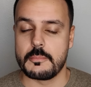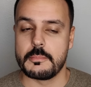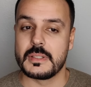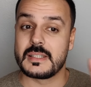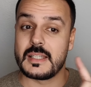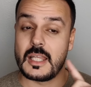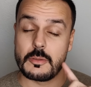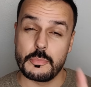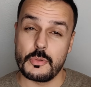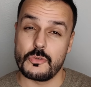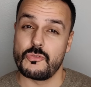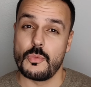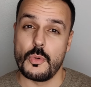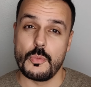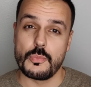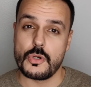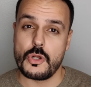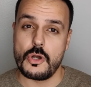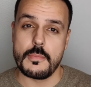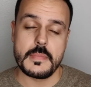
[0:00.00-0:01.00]
But like
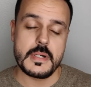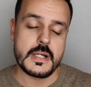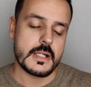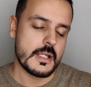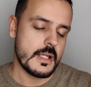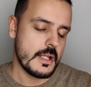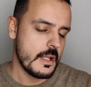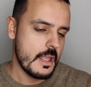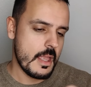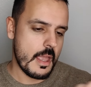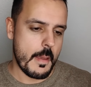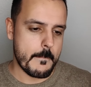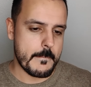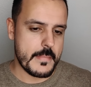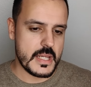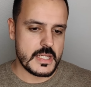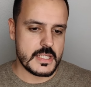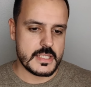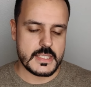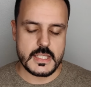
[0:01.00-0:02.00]
Profumo Roma,
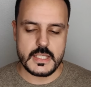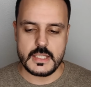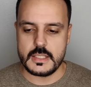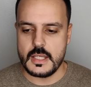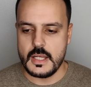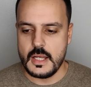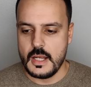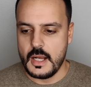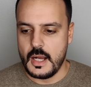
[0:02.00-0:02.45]
amazing.